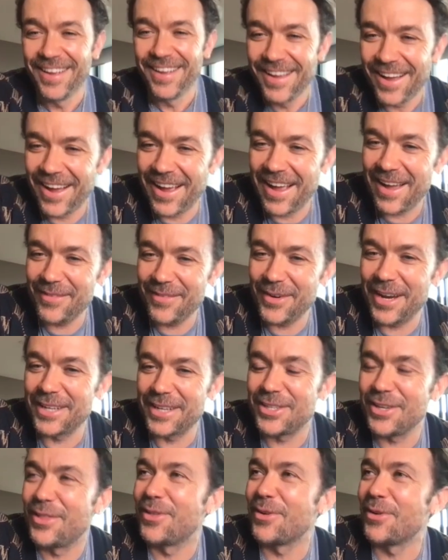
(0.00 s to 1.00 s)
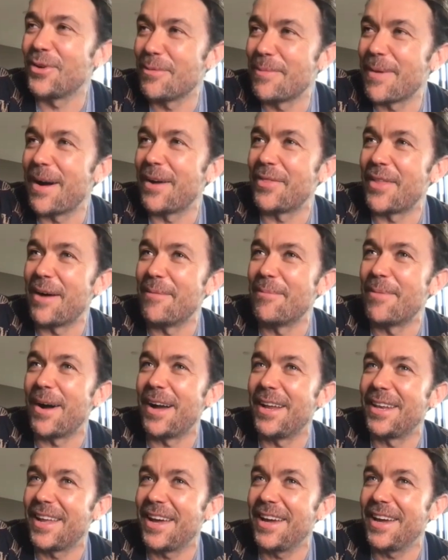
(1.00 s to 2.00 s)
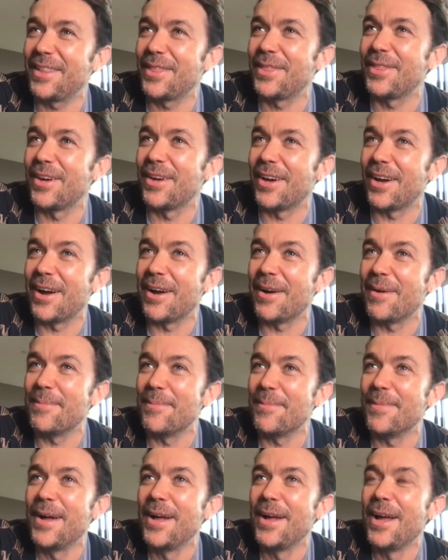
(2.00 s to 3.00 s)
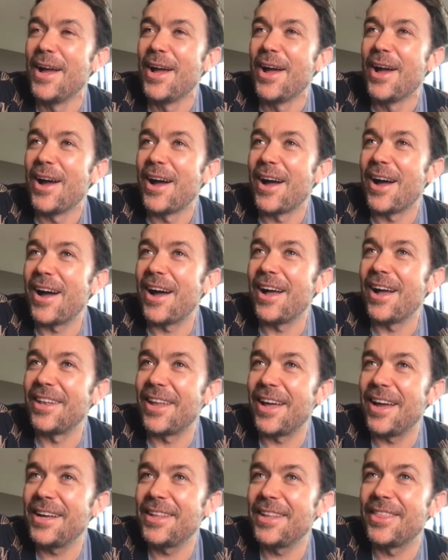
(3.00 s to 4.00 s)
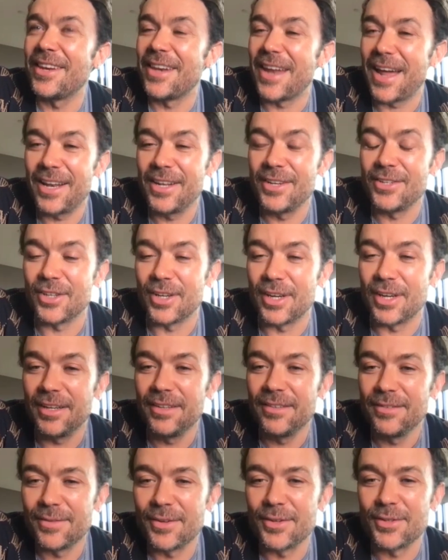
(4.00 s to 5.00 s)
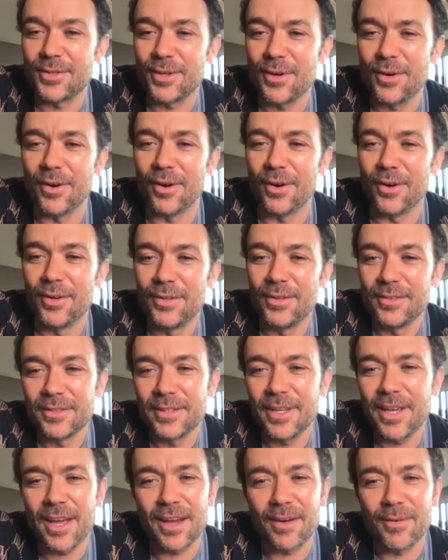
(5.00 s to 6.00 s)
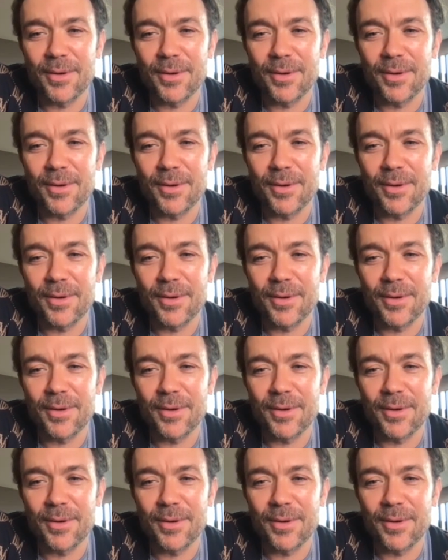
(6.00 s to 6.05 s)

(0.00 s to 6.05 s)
I haven't actually thought about that, but I like the analogy for sure. Yeah,